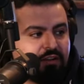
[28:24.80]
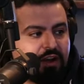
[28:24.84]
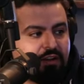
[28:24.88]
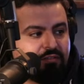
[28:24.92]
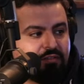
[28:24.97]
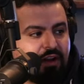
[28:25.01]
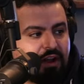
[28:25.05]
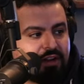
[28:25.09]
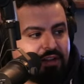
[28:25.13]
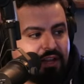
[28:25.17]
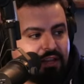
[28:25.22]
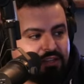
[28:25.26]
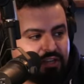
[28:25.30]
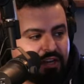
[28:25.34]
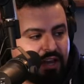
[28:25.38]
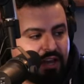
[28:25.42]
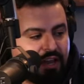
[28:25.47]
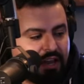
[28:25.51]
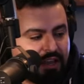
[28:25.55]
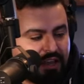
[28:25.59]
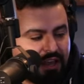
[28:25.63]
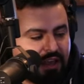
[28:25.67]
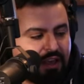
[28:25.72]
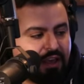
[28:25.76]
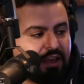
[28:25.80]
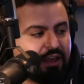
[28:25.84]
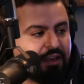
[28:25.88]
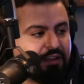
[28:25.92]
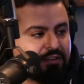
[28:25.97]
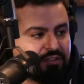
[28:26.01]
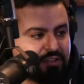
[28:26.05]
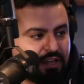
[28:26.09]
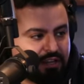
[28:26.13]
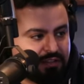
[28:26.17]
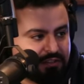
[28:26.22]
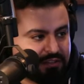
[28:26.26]
Roc Nation,
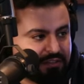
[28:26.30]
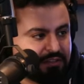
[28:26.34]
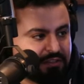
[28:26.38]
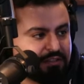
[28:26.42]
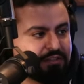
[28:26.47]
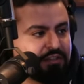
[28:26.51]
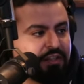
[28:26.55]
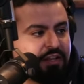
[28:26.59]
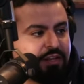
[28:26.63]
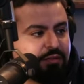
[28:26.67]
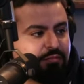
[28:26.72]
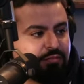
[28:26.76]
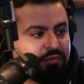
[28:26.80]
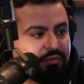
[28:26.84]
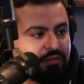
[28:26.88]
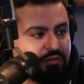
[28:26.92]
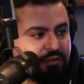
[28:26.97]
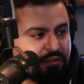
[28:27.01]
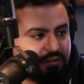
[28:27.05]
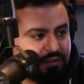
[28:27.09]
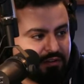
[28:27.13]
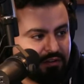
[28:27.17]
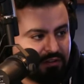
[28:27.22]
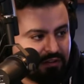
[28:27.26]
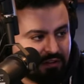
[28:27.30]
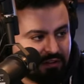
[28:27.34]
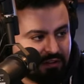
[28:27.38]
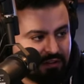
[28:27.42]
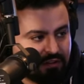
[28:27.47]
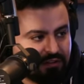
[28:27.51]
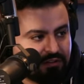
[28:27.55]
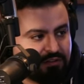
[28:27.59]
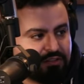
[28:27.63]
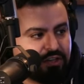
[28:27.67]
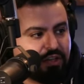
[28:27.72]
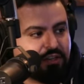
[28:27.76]
aka Jay Z's label,
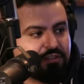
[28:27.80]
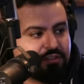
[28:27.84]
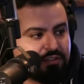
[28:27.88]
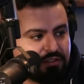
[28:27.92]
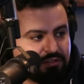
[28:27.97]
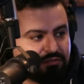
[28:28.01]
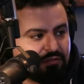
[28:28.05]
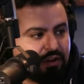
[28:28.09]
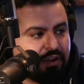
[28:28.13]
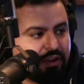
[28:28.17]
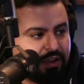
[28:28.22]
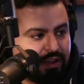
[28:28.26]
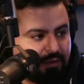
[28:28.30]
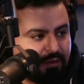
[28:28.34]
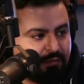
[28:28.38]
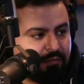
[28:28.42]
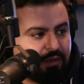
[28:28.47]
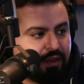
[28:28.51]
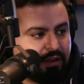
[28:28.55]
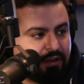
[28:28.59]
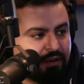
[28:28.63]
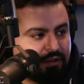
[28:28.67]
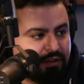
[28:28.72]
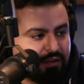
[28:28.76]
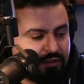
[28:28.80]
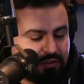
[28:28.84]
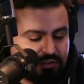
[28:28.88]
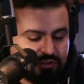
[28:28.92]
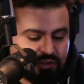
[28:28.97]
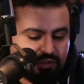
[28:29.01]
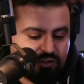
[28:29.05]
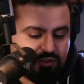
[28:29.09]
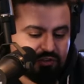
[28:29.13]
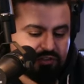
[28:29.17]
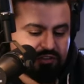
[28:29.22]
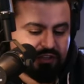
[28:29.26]
right? Jay Z's right hand man.
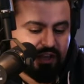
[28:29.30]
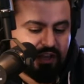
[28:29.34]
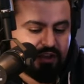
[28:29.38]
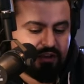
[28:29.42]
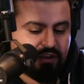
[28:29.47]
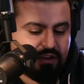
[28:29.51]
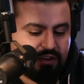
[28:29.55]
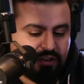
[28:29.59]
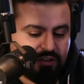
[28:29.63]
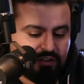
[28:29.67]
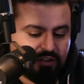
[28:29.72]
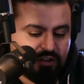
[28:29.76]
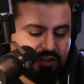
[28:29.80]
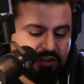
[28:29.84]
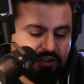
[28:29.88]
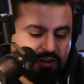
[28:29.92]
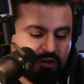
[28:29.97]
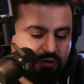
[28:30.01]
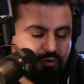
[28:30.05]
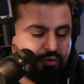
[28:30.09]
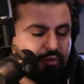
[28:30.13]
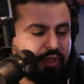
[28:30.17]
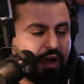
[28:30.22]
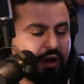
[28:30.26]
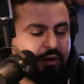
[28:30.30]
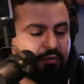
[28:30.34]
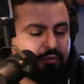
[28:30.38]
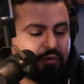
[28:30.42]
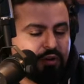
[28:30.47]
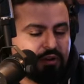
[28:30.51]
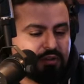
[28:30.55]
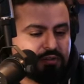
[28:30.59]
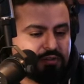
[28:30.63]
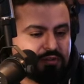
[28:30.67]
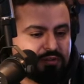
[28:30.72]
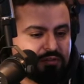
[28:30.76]
So you you didn't know who that
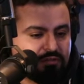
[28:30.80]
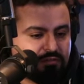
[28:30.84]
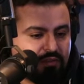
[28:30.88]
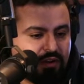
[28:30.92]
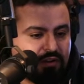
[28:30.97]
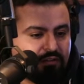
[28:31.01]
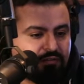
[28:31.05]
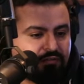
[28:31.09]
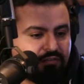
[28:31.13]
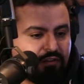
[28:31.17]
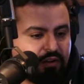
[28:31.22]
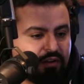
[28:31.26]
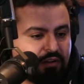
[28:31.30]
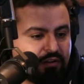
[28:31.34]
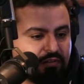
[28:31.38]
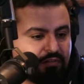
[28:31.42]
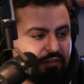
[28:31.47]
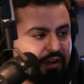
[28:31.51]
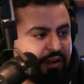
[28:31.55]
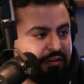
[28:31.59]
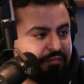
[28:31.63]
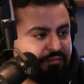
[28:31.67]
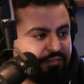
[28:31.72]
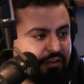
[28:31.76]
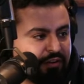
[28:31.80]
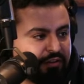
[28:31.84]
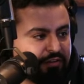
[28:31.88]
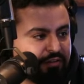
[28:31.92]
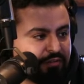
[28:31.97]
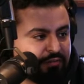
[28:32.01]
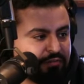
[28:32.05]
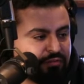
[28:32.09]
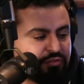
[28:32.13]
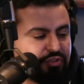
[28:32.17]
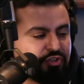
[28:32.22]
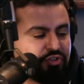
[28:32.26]
was right in front right in front of
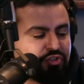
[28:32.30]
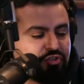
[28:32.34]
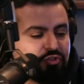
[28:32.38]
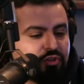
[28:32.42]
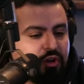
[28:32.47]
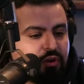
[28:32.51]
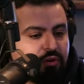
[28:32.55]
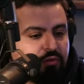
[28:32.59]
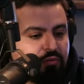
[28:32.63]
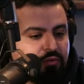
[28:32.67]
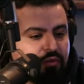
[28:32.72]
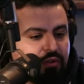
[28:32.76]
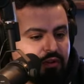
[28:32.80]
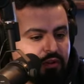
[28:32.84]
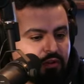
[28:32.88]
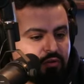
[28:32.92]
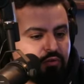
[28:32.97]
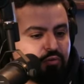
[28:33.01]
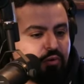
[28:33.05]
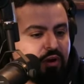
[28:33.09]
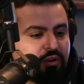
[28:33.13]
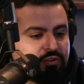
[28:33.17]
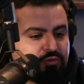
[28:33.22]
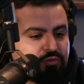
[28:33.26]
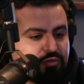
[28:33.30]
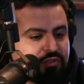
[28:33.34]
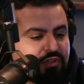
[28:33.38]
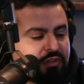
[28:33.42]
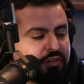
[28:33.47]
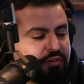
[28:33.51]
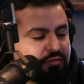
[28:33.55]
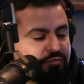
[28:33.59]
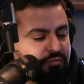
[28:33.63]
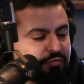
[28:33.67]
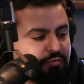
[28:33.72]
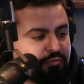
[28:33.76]
you. Did you know who else was
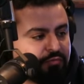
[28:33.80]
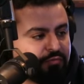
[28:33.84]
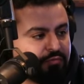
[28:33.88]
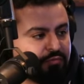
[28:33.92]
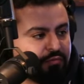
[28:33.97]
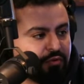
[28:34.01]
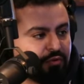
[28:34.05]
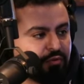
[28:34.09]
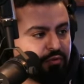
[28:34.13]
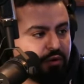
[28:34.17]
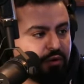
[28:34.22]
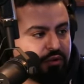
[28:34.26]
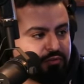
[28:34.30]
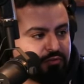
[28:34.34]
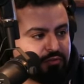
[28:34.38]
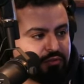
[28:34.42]
in the room? Who else?